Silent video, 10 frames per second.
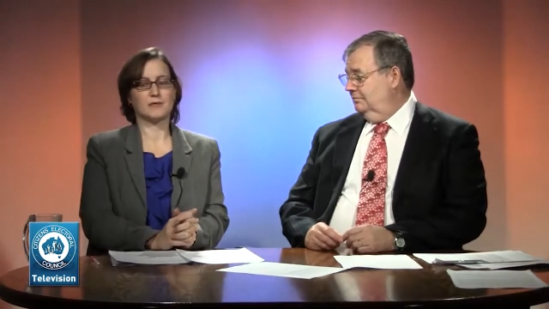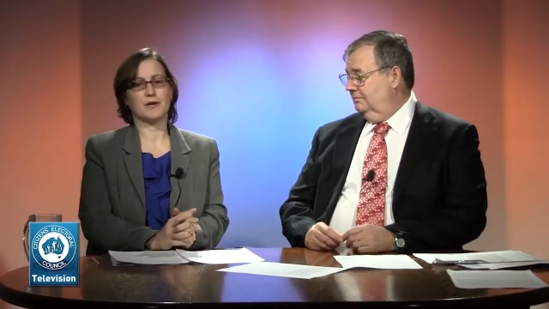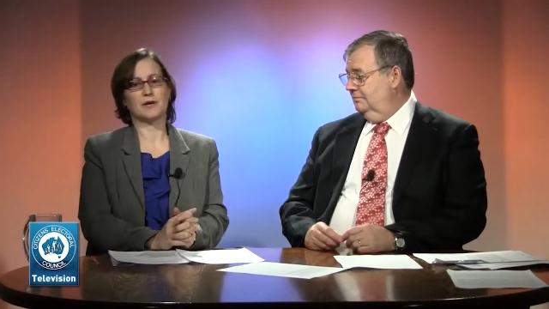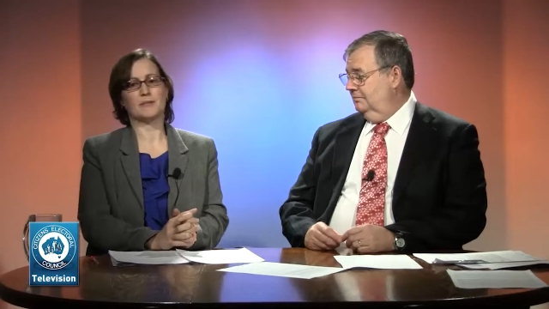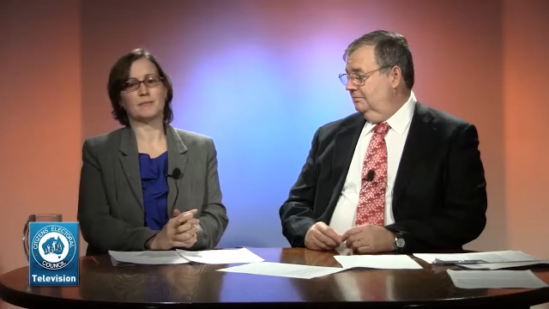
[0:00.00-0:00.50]

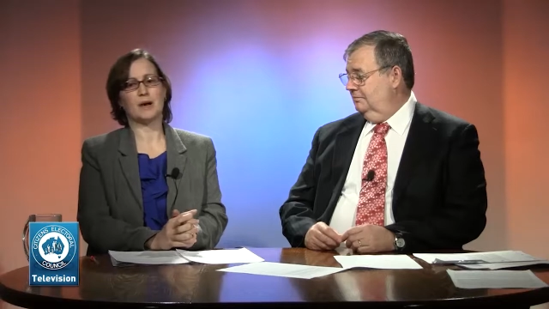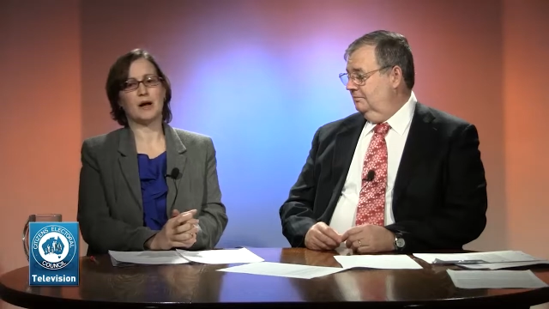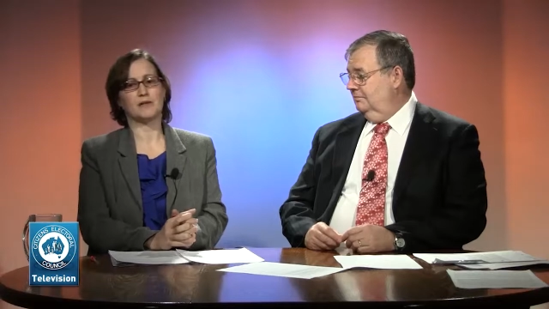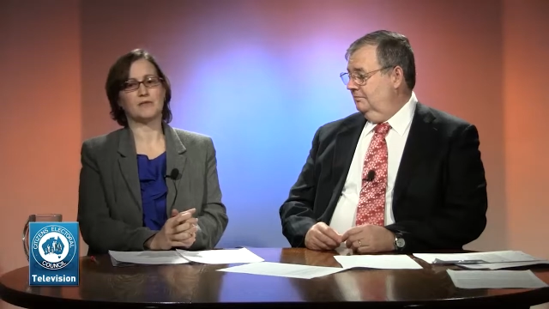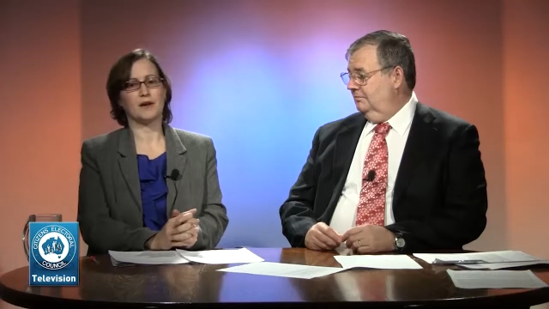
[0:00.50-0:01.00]
Speaker 1: where
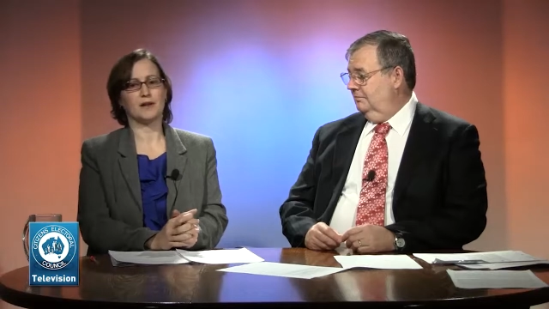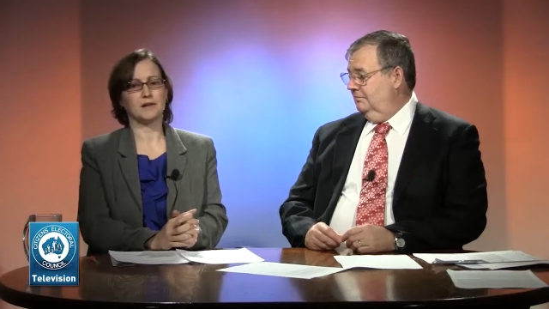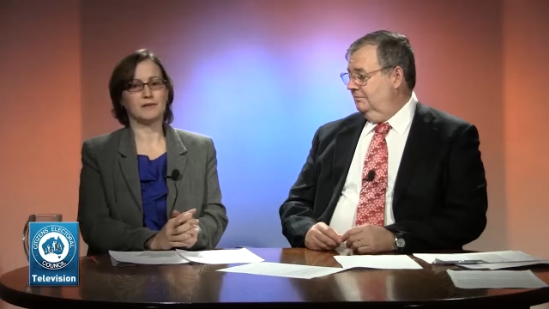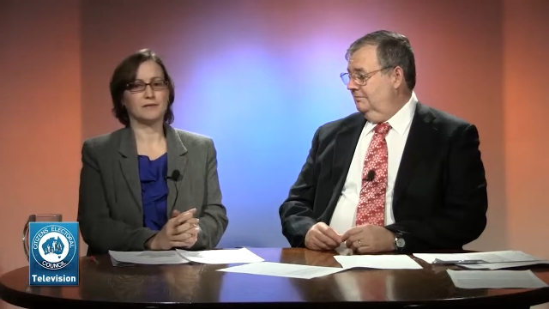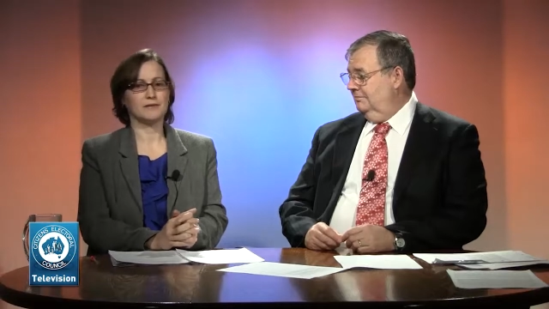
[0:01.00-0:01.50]
Barney
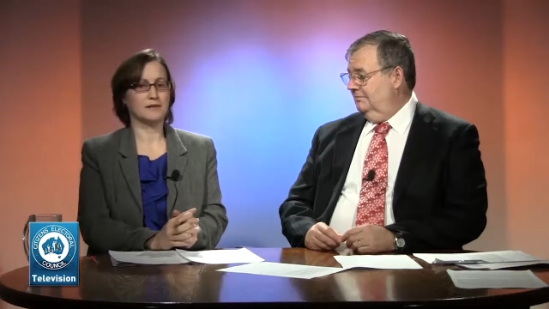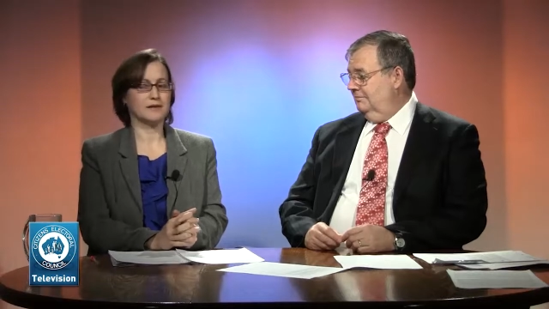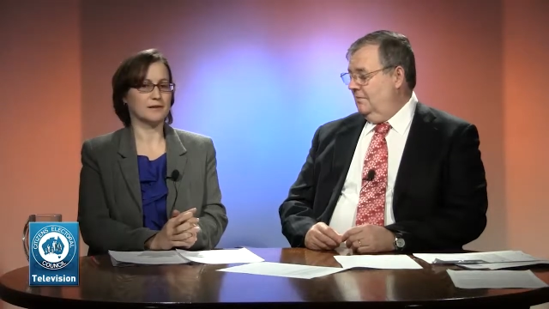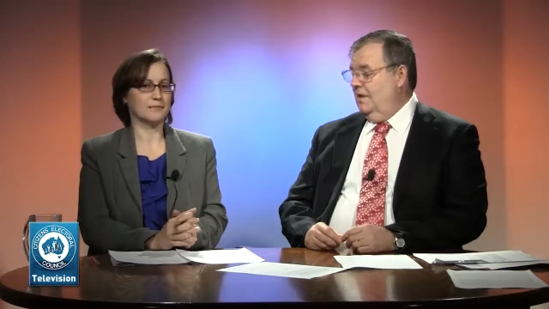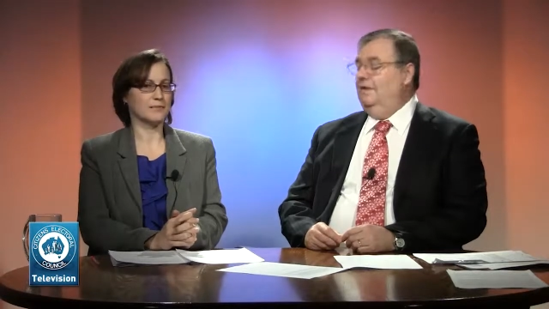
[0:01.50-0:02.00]
Frank
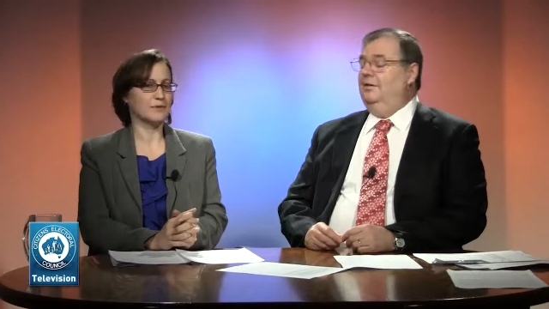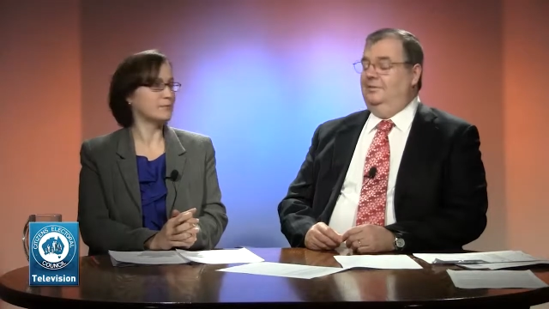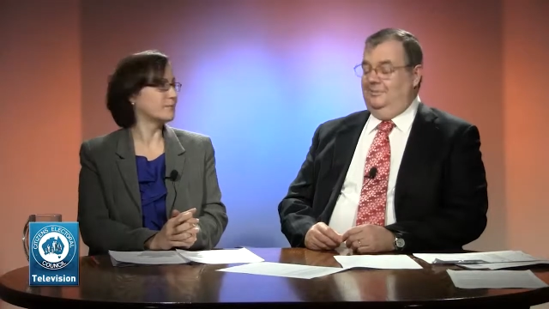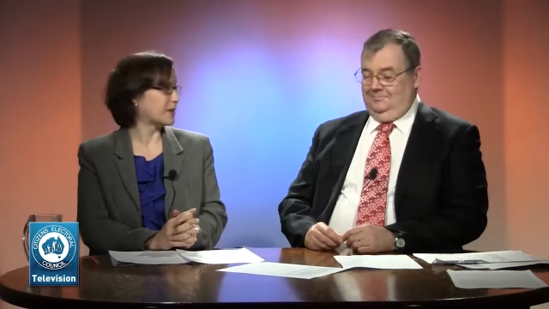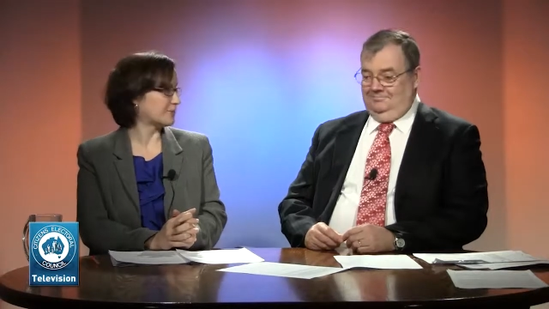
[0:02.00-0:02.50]
um, the
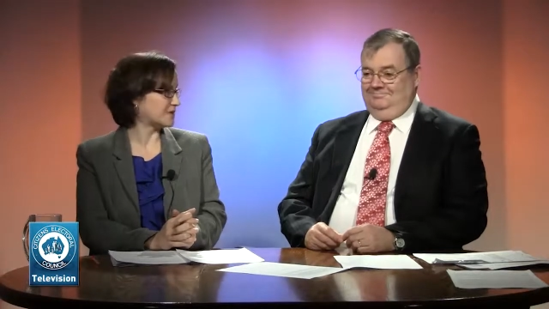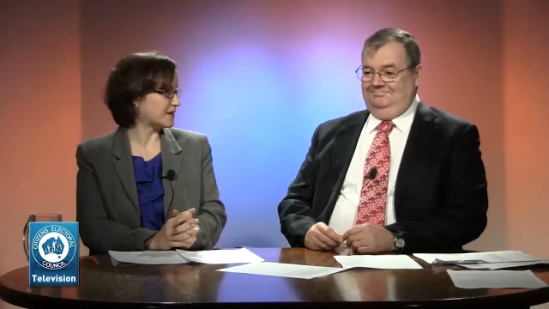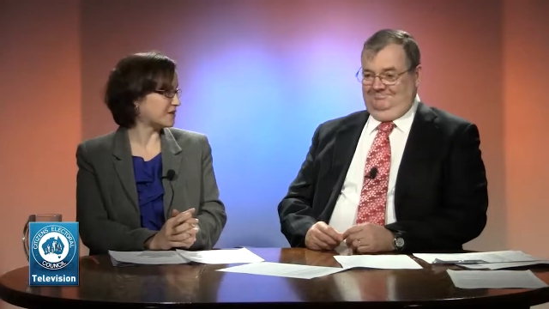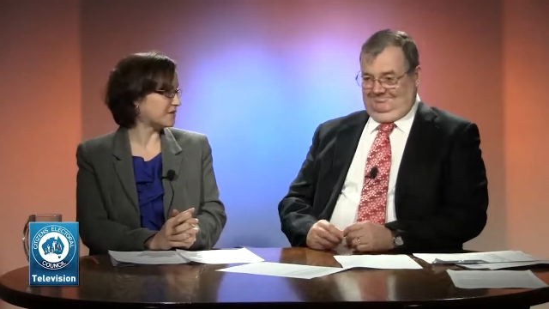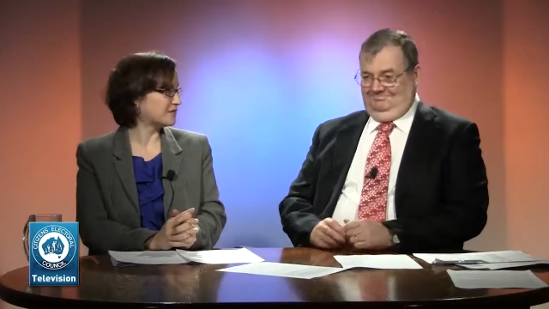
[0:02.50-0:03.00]

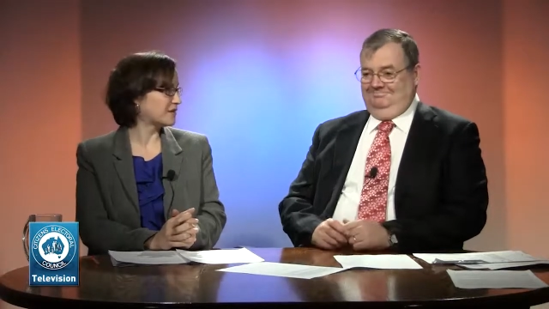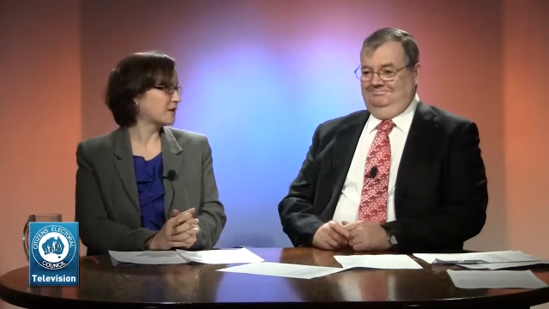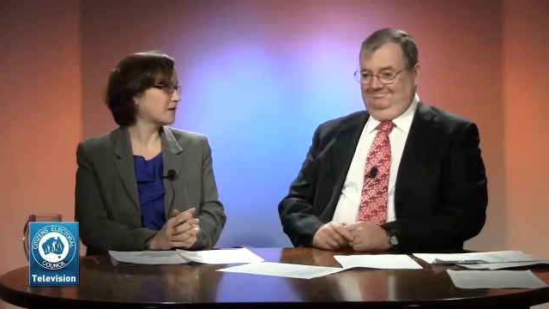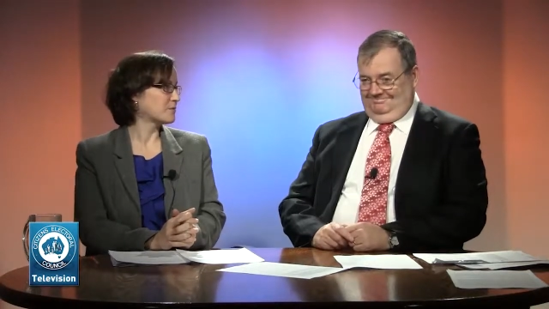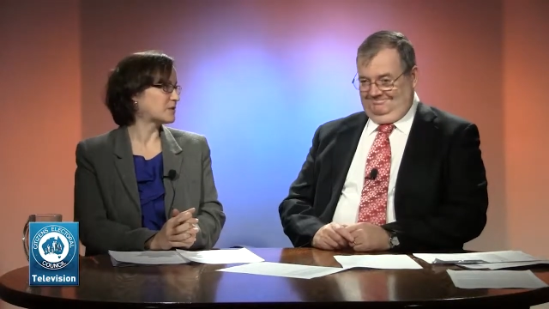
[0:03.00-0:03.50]
representative
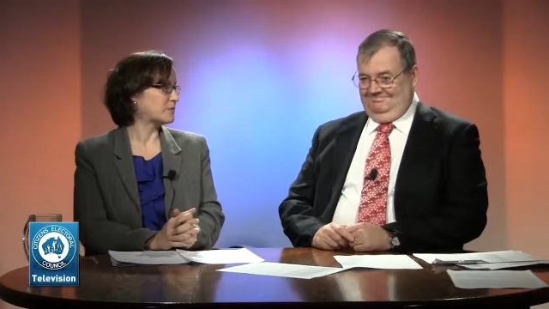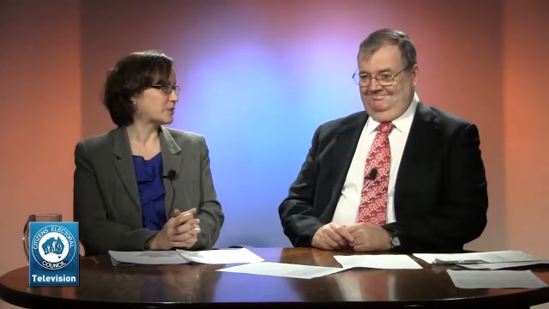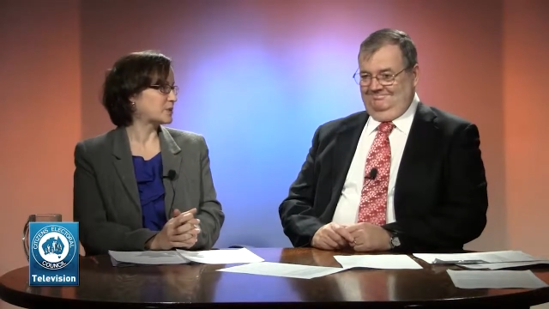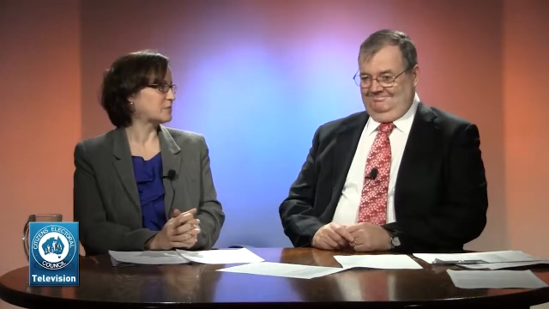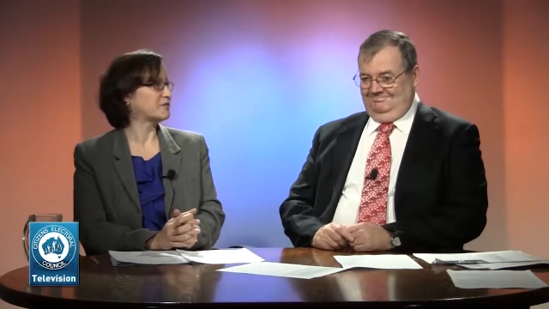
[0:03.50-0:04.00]

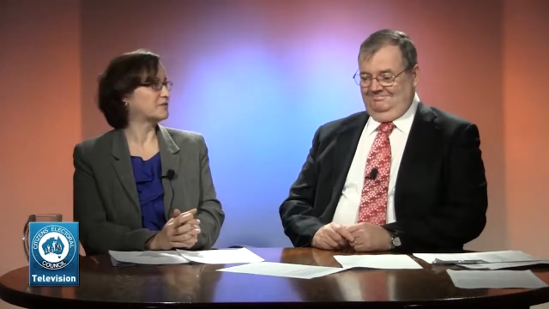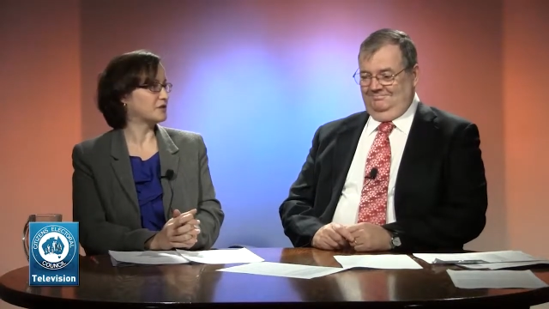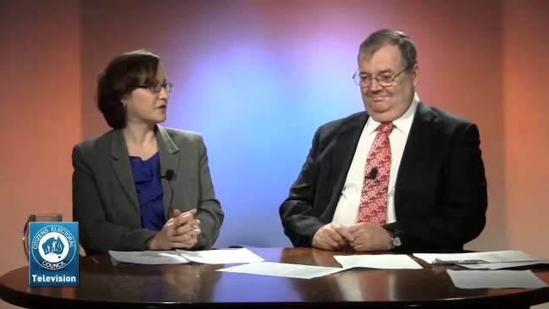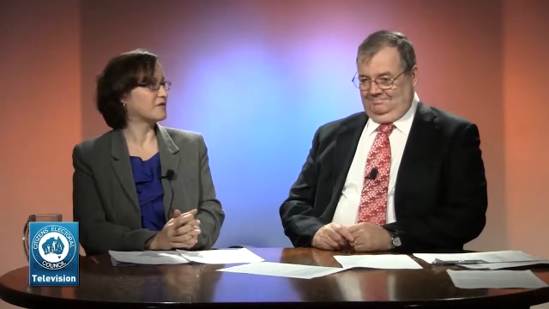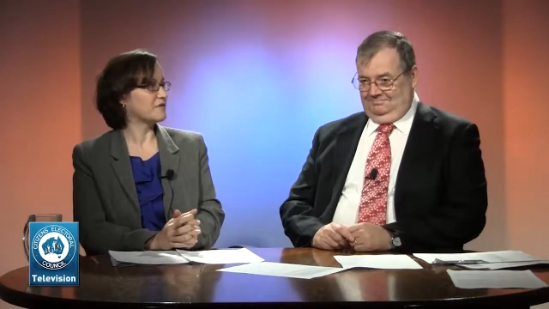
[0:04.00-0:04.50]
responsible for
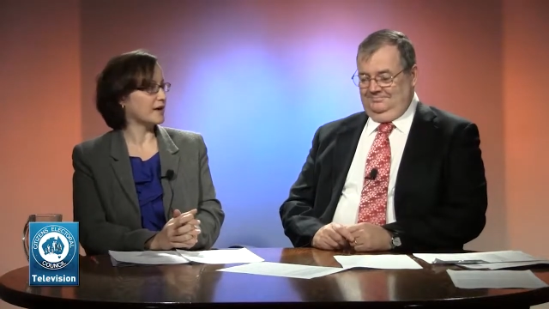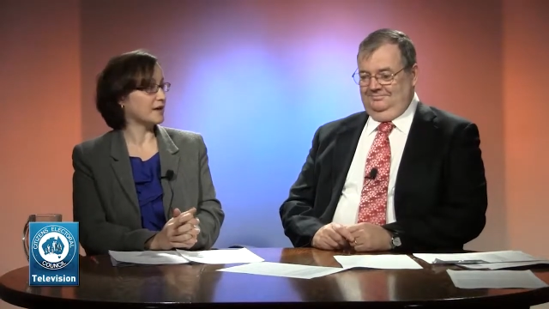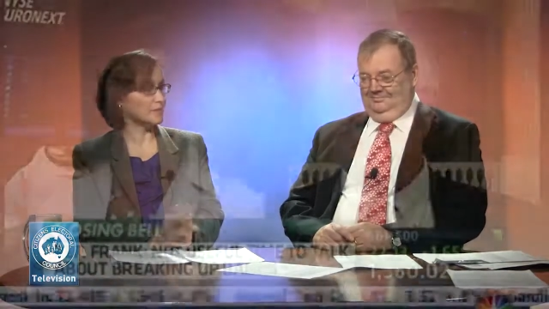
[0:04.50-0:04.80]
Dodd Frank,